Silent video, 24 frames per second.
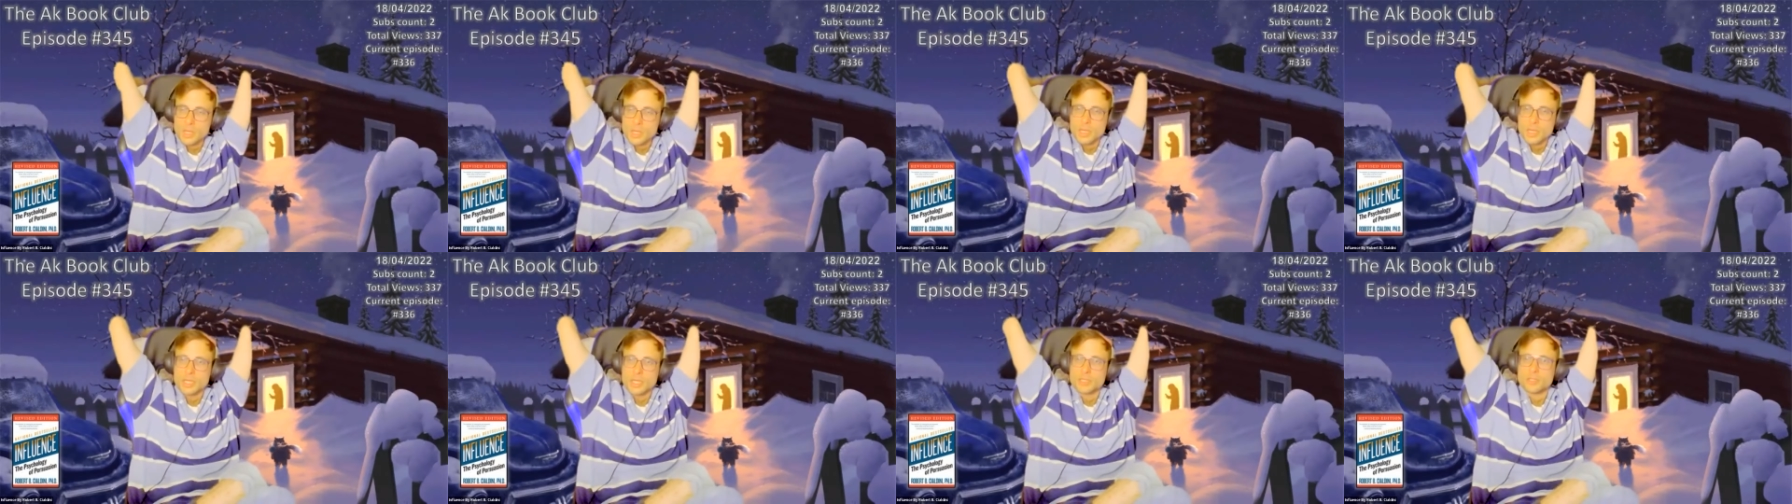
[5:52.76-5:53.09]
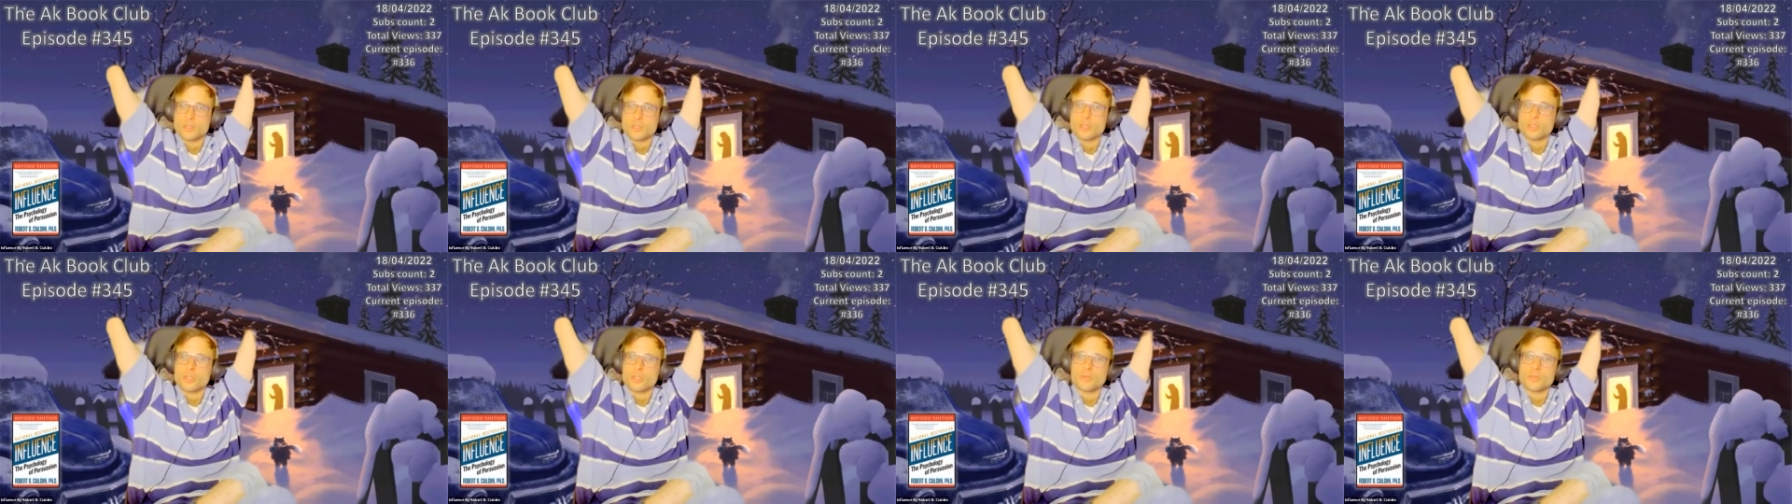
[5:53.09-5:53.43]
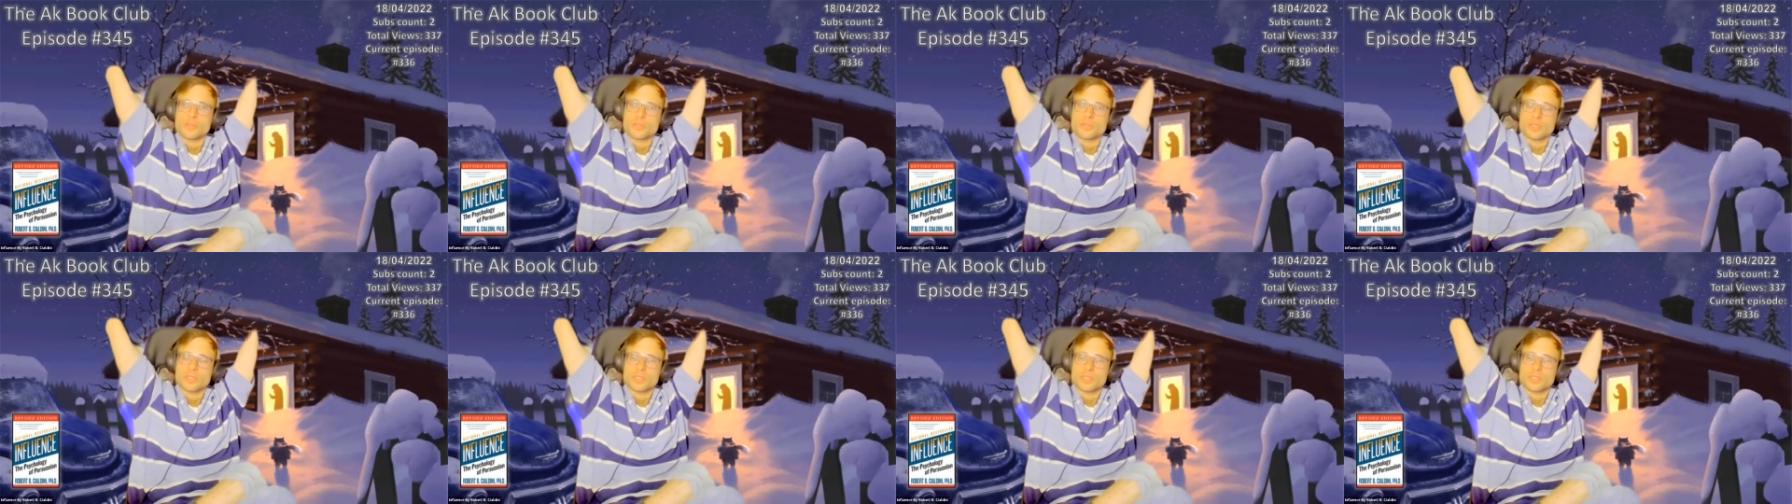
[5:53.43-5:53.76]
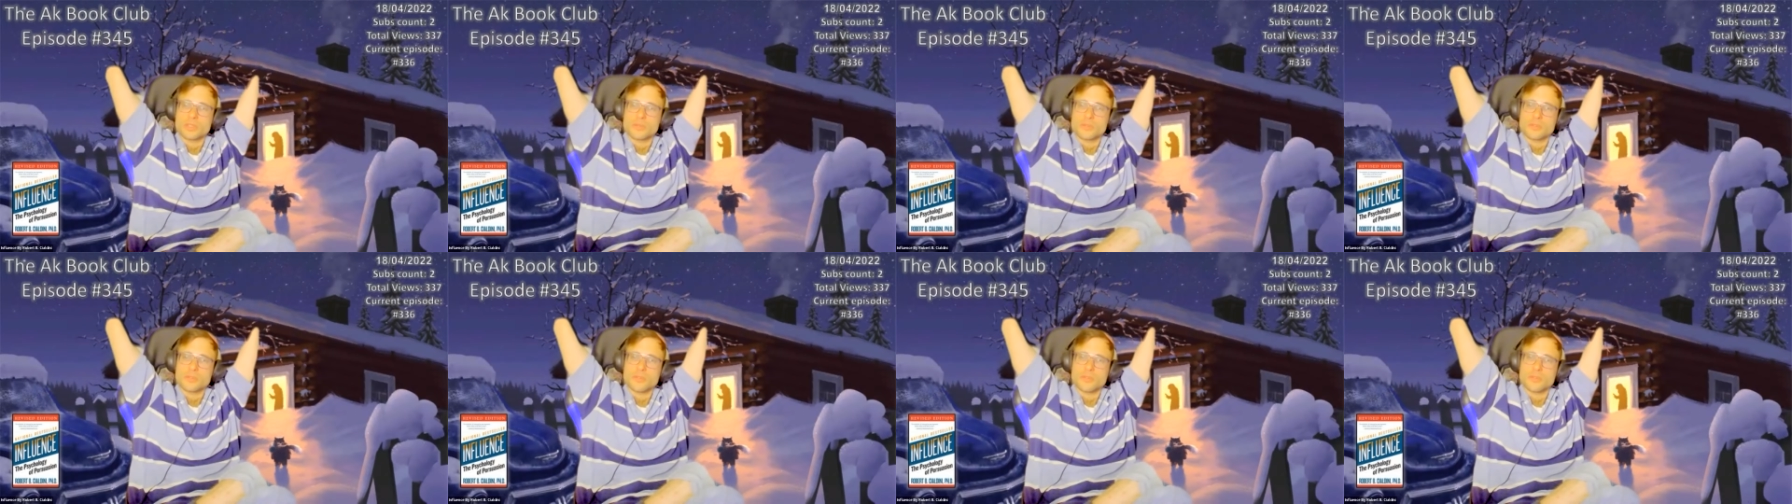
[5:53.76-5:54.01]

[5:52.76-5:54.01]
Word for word: and the total views is